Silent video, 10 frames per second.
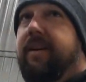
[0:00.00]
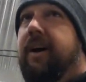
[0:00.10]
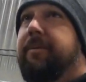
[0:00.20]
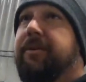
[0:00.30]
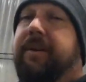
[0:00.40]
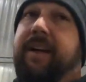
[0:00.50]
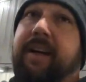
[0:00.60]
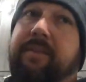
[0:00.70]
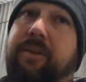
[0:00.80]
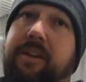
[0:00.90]
I'll be doing
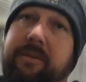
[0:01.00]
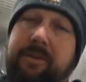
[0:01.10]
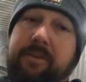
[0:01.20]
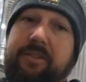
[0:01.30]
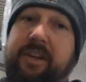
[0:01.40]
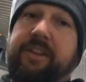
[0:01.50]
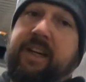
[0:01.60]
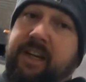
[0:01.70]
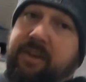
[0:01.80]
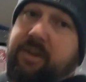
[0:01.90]
that. We'll either go into Sheldon,
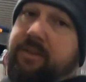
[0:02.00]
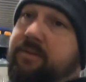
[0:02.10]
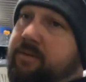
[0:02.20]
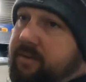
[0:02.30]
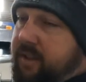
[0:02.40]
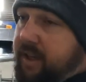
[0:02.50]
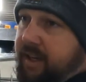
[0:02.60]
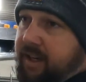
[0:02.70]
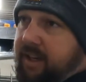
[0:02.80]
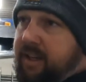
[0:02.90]
Iowa,
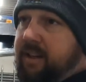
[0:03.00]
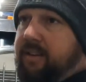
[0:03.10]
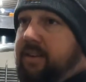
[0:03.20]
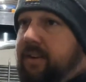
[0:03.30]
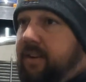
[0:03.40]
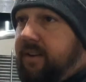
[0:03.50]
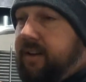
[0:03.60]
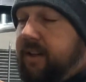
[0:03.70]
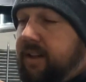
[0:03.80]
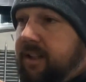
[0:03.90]
and
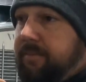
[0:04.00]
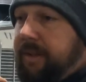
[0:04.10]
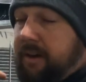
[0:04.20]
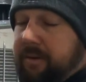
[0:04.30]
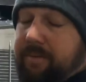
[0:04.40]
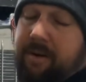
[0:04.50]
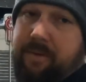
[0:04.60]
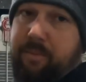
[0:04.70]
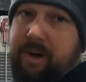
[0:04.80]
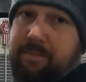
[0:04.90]
that'll come
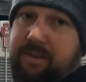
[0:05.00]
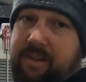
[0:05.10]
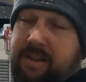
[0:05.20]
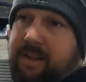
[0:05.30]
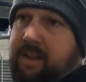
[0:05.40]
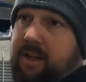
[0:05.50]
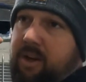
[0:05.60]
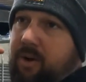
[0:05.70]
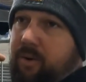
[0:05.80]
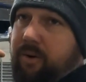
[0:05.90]
from Remsen,
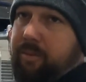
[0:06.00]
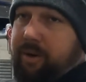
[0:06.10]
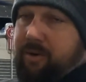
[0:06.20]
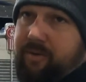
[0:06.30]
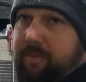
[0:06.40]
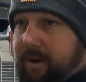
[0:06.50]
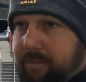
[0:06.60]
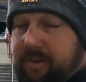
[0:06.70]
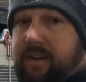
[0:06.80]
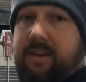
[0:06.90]
or we'll be going from
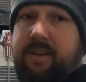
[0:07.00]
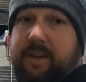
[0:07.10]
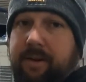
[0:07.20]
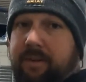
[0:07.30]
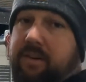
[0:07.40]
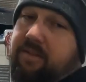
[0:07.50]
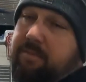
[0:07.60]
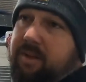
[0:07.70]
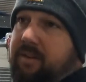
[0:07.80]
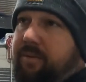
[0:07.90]
Remsen down to
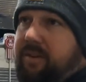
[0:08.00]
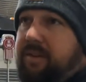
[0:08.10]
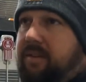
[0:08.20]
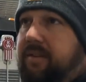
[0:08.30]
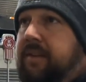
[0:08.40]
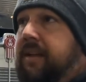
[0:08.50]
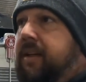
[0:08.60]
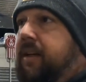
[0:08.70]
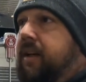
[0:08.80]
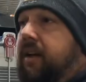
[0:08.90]
Sergeant Bluff, which is
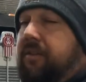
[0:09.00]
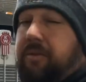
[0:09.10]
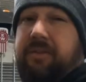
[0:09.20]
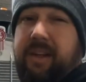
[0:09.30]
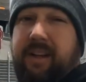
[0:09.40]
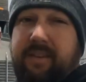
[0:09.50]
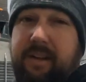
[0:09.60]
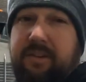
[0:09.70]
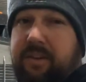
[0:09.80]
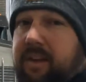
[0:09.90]
Sioux City
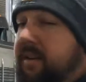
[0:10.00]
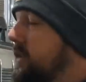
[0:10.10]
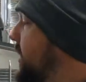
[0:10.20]
essentially.